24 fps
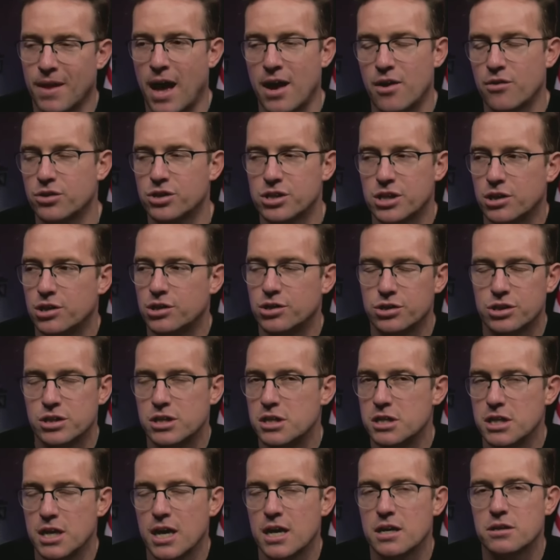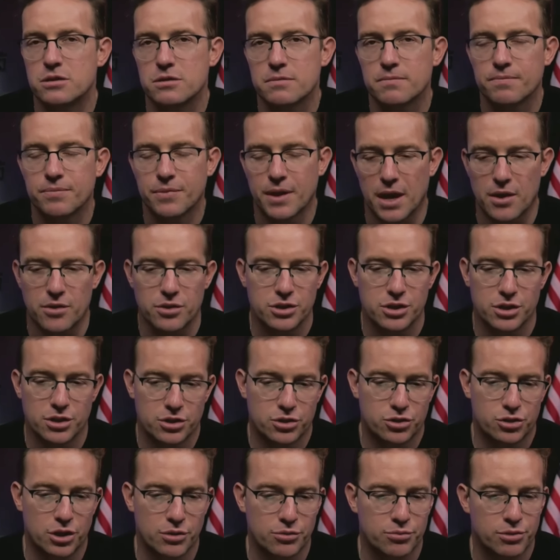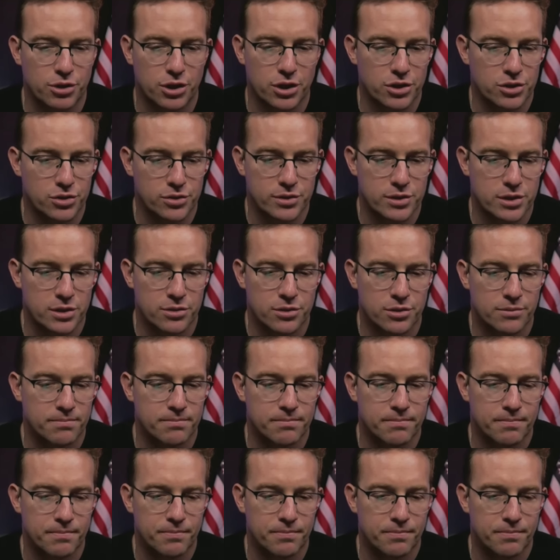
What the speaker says: I don't share your TDS. I don't share your Trent Frazier syndrome.